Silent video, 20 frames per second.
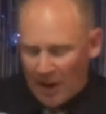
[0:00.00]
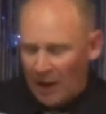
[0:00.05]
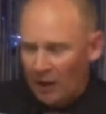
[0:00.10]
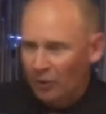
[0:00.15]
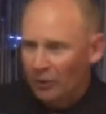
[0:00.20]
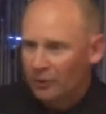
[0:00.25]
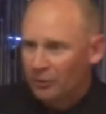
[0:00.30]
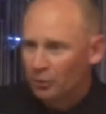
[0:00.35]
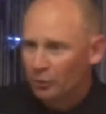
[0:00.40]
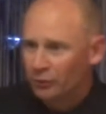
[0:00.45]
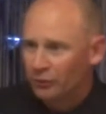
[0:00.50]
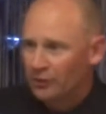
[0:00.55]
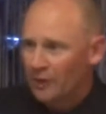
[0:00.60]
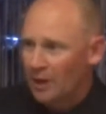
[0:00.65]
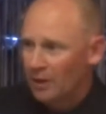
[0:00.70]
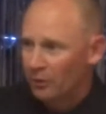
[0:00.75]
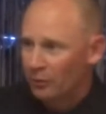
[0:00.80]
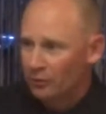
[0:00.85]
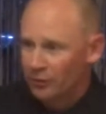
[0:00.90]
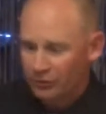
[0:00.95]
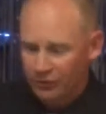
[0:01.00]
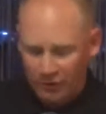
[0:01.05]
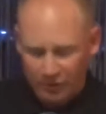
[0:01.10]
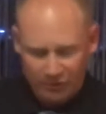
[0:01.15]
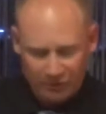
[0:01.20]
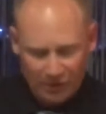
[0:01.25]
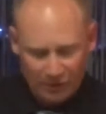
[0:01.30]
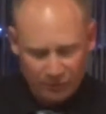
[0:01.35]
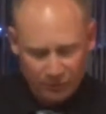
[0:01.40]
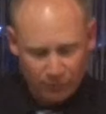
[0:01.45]
Allie was not only
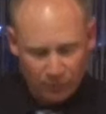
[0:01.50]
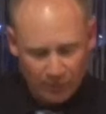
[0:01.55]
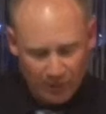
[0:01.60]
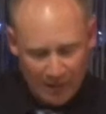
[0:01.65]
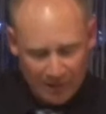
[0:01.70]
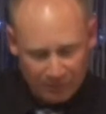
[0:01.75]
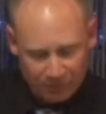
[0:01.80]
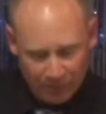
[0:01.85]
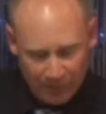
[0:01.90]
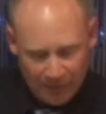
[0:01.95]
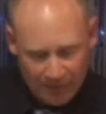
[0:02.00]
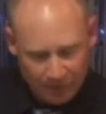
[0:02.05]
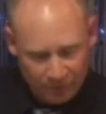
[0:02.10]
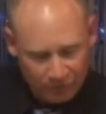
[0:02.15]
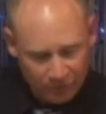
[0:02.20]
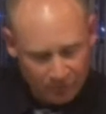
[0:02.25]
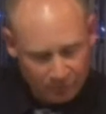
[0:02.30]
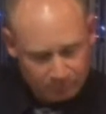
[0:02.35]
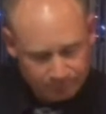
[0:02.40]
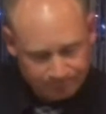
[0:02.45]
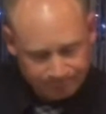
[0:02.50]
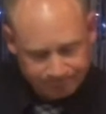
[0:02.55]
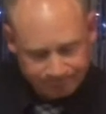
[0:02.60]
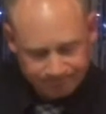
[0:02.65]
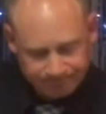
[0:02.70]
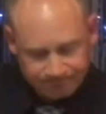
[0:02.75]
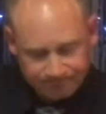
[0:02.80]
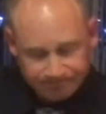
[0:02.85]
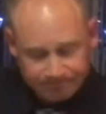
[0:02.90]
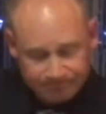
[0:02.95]
successful in athletics,
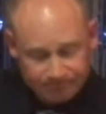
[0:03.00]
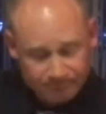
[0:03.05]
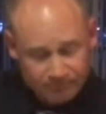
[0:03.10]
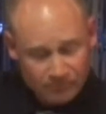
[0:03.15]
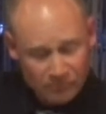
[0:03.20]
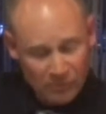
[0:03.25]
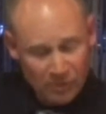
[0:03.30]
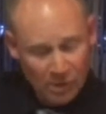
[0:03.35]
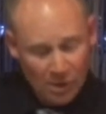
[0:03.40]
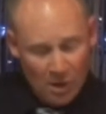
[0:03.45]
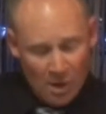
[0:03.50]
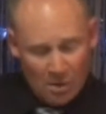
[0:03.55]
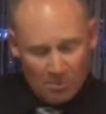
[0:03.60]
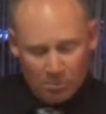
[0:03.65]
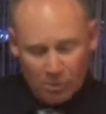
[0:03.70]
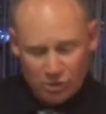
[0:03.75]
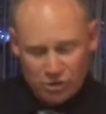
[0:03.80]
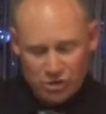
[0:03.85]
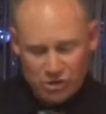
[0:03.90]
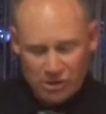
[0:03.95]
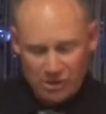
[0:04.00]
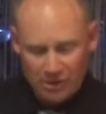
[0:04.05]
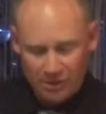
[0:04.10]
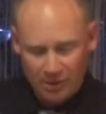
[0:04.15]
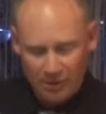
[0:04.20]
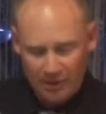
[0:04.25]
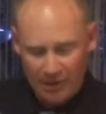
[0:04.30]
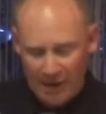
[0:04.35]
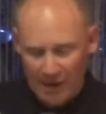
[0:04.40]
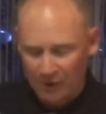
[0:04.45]
but
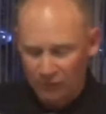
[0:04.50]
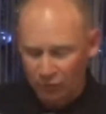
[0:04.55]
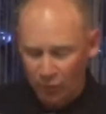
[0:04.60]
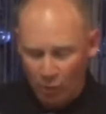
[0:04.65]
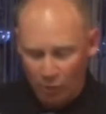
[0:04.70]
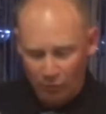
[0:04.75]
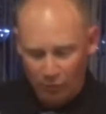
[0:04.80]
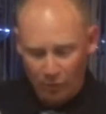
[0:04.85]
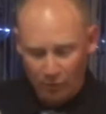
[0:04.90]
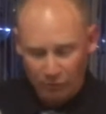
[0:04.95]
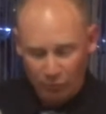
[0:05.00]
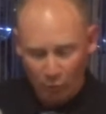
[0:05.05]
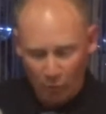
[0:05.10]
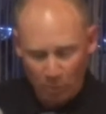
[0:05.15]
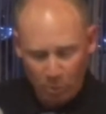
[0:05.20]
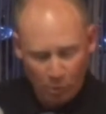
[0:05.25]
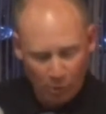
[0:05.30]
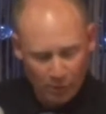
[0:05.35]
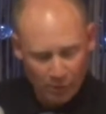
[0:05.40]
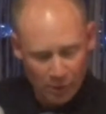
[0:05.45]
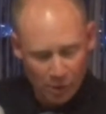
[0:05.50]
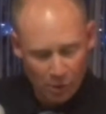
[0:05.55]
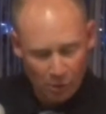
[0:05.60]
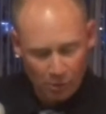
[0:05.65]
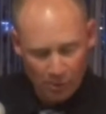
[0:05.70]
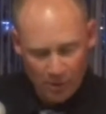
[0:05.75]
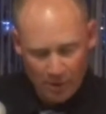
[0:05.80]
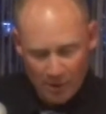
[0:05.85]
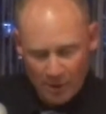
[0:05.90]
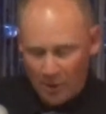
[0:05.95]
she has over a
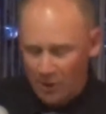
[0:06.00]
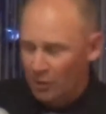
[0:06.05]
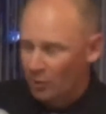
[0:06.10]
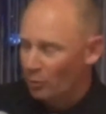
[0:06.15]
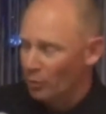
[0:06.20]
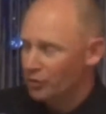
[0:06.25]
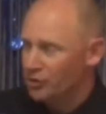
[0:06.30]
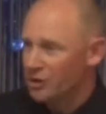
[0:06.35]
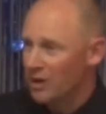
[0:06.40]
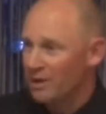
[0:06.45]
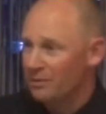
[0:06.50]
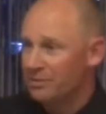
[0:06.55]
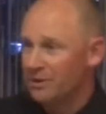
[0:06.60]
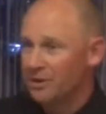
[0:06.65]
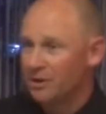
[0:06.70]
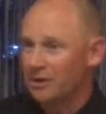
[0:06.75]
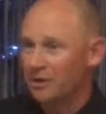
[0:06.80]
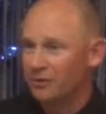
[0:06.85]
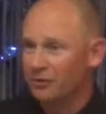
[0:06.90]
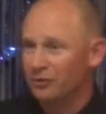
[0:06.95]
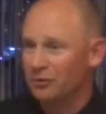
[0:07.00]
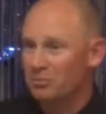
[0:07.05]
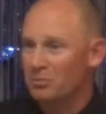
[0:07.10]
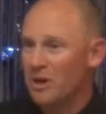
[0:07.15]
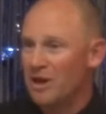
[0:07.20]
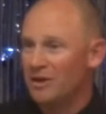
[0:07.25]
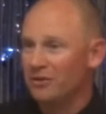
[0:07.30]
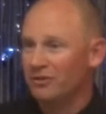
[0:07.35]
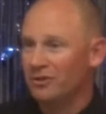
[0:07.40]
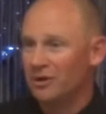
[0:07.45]
4.0 which I think is
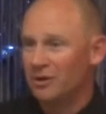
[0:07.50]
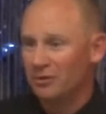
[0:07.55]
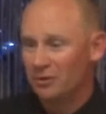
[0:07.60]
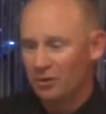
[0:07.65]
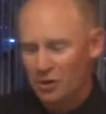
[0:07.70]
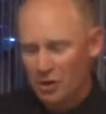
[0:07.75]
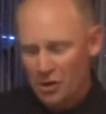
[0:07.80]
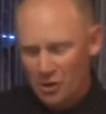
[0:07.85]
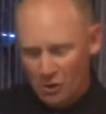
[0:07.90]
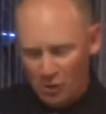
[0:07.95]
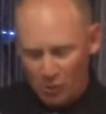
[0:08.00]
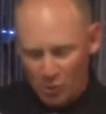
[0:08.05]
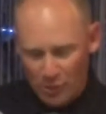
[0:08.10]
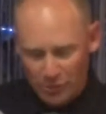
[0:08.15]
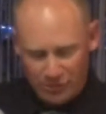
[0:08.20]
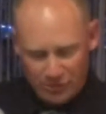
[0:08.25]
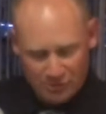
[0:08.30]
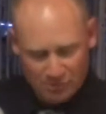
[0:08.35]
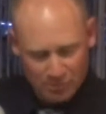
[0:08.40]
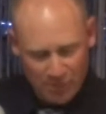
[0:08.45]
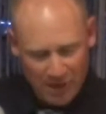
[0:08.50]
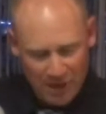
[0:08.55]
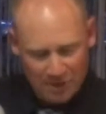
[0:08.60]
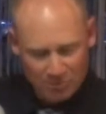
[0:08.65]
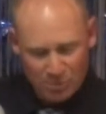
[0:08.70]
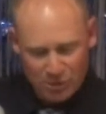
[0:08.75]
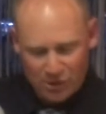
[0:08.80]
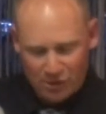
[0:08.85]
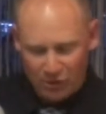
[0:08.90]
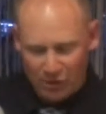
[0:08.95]
amazing with the
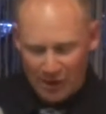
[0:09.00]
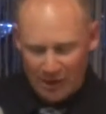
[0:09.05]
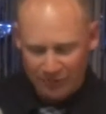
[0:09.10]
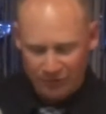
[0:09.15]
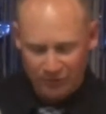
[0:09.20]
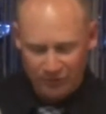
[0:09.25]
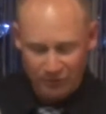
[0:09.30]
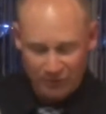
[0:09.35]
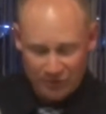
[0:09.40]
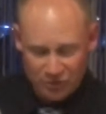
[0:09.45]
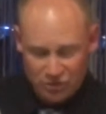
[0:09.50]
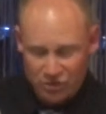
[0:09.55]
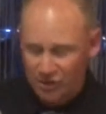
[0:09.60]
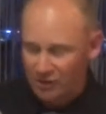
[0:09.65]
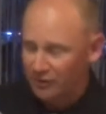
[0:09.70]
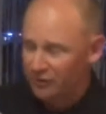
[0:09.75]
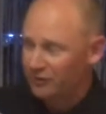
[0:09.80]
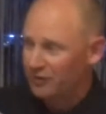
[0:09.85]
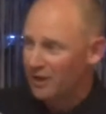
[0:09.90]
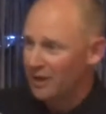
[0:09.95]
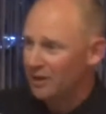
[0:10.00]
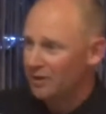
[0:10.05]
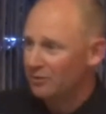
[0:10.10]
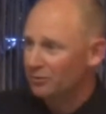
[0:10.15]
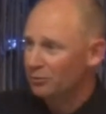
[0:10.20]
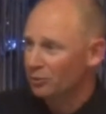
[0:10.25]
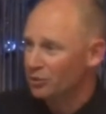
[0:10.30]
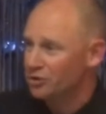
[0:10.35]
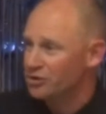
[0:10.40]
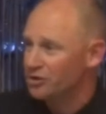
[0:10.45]
AP classes that she has
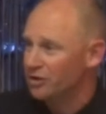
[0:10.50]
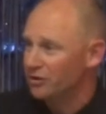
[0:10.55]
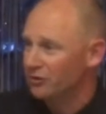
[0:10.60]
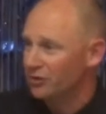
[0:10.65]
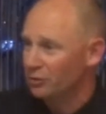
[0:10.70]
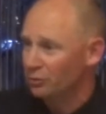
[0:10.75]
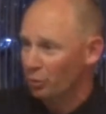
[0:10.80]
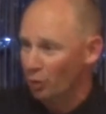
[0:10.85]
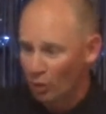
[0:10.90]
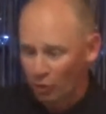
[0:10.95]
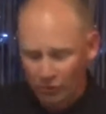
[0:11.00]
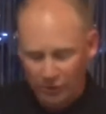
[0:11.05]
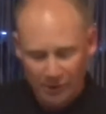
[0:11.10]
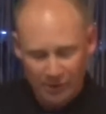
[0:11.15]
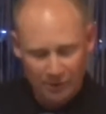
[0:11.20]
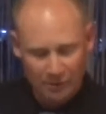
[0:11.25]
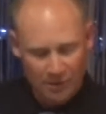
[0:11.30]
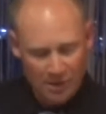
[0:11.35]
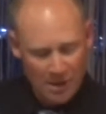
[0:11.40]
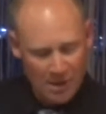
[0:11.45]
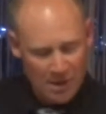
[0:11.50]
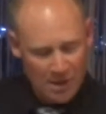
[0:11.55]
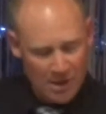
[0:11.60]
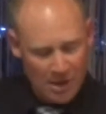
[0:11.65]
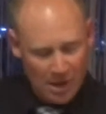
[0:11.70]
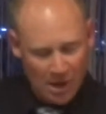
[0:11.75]
taken, which she is enrolled in,